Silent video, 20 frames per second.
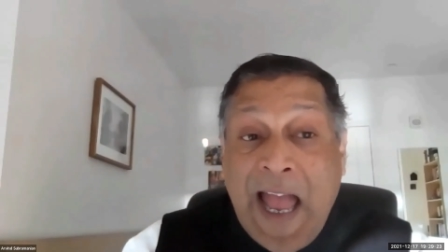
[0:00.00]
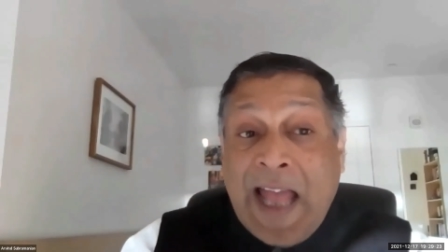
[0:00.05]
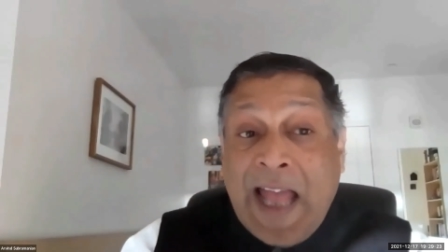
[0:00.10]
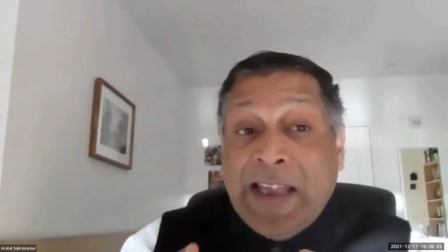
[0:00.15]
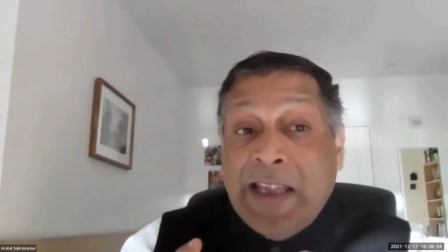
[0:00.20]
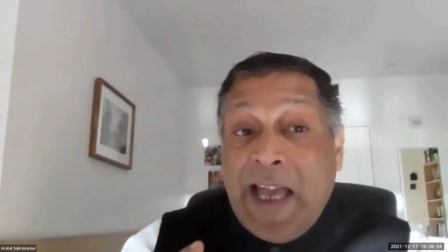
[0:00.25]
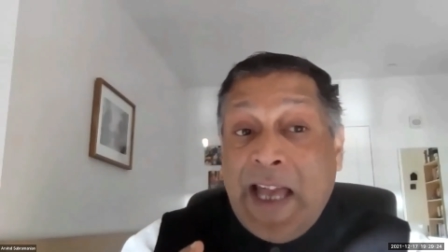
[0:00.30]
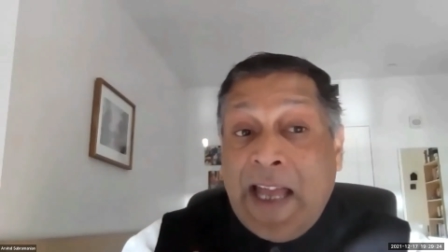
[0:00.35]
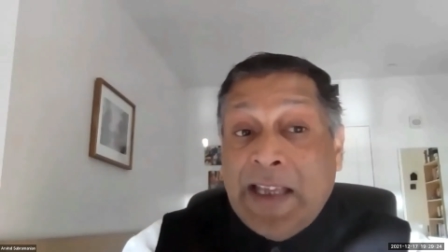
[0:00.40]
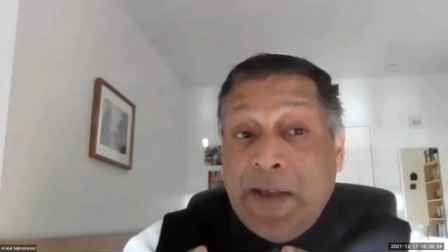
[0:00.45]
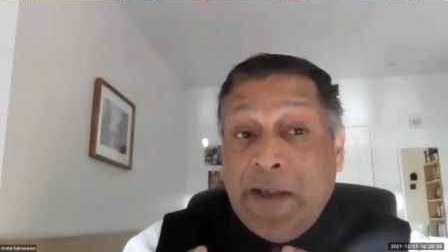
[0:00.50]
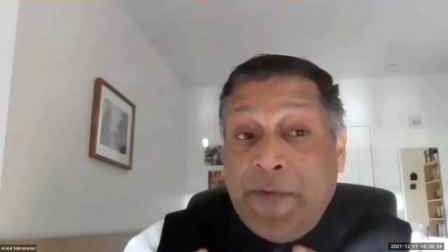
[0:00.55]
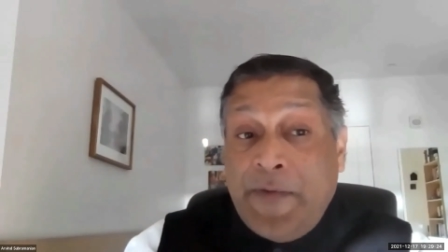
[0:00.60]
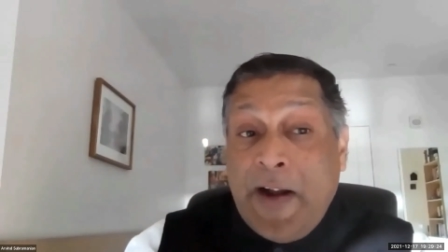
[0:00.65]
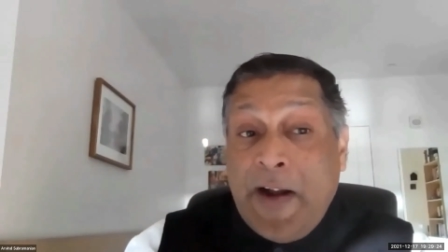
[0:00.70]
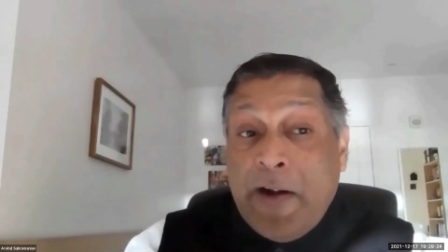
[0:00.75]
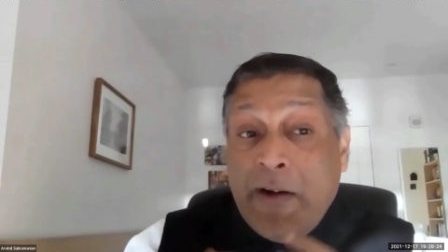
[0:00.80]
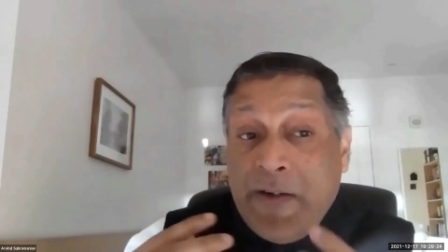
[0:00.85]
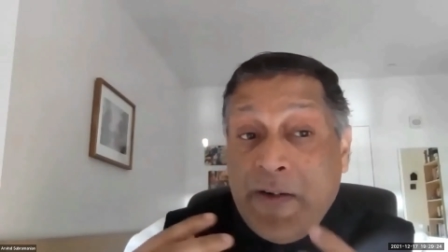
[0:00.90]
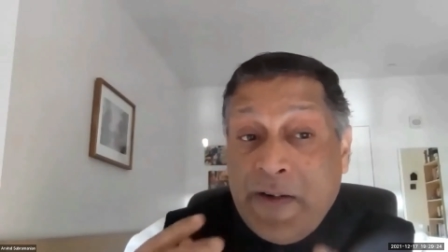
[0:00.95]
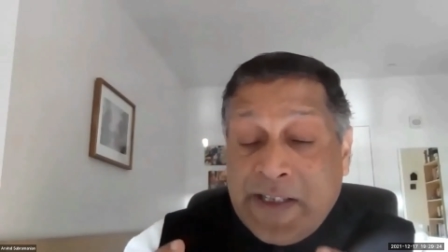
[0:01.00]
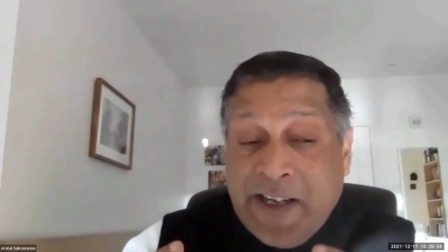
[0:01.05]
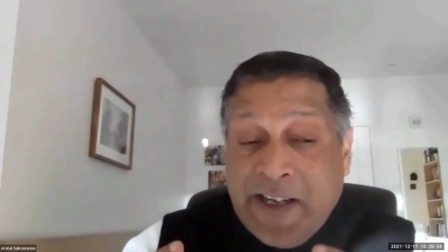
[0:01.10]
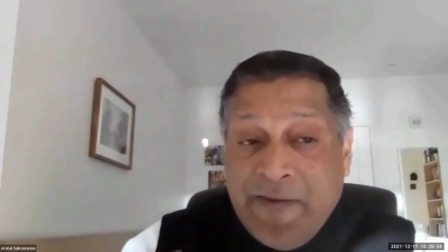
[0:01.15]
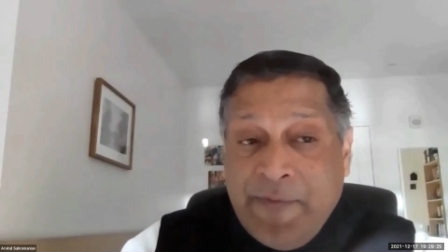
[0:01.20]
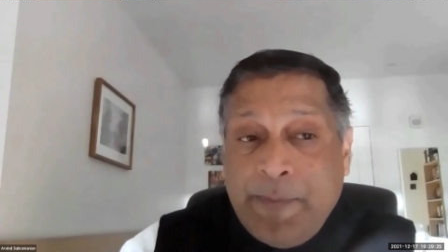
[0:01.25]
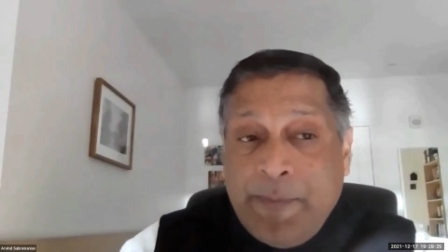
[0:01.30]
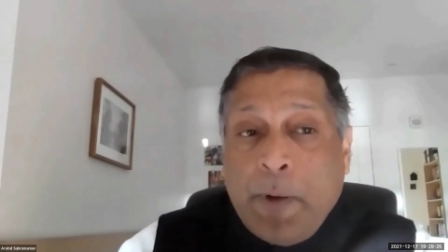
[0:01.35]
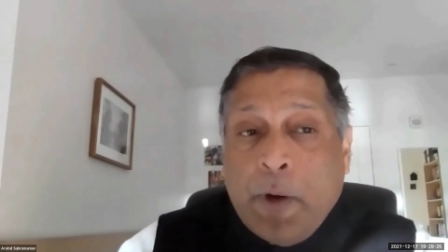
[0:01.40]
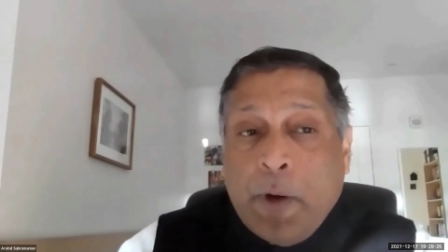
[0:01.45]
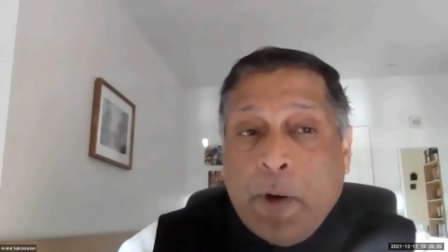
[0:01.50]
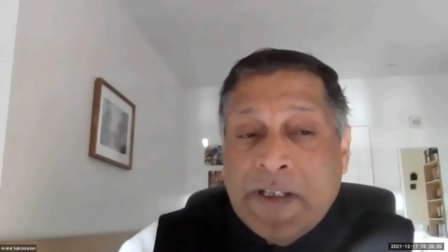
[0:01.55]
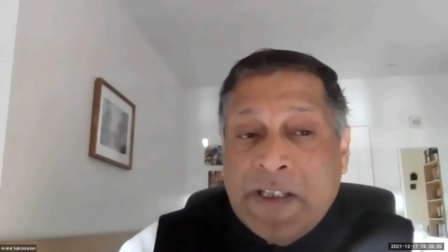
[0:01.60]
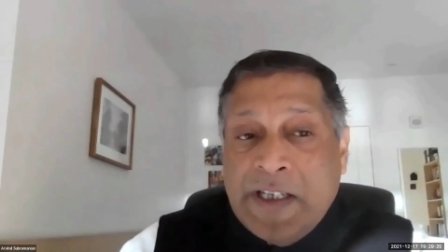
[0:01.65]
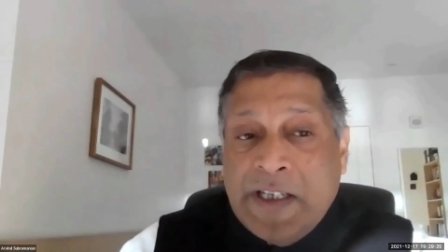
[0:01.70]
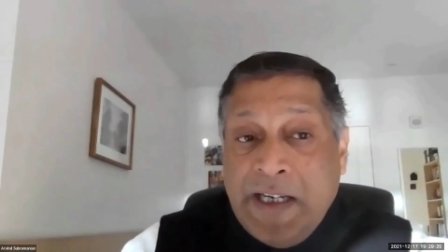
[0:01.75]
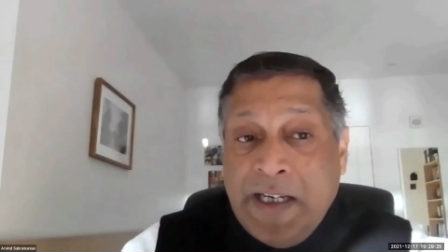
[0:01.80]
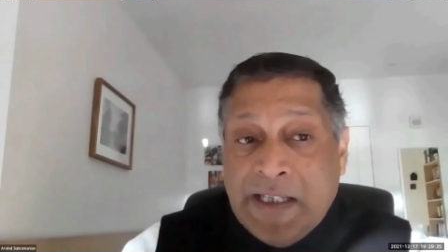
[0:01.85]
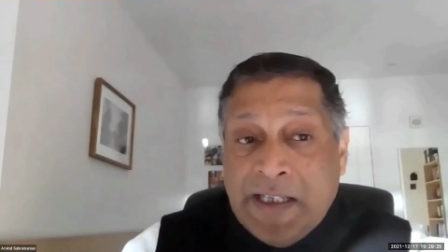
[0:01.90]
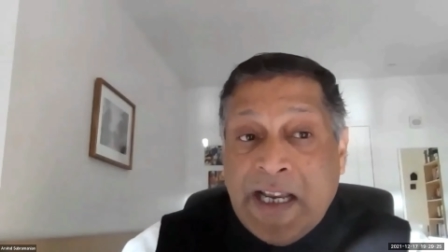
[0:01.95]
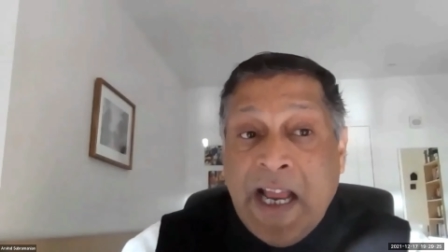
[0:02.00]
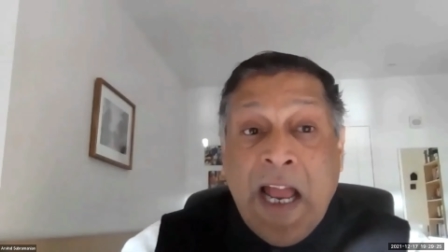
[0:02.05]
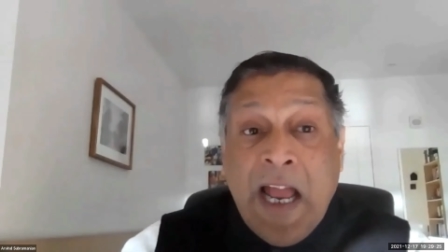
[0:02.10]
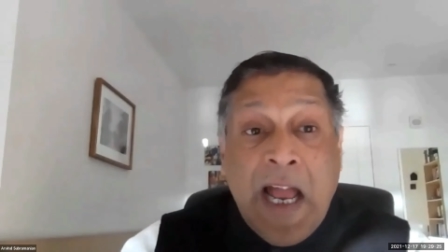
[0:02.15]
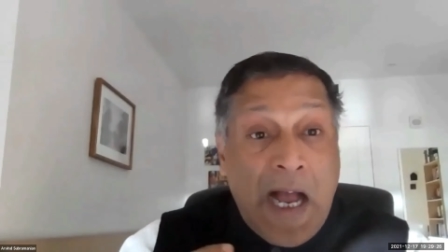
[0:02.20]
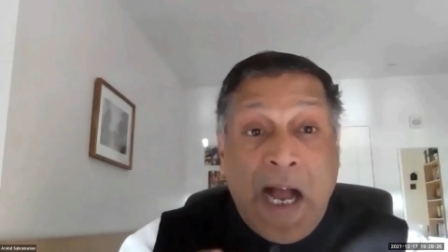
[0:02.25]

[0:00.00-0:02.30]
and the Federal Reserve policies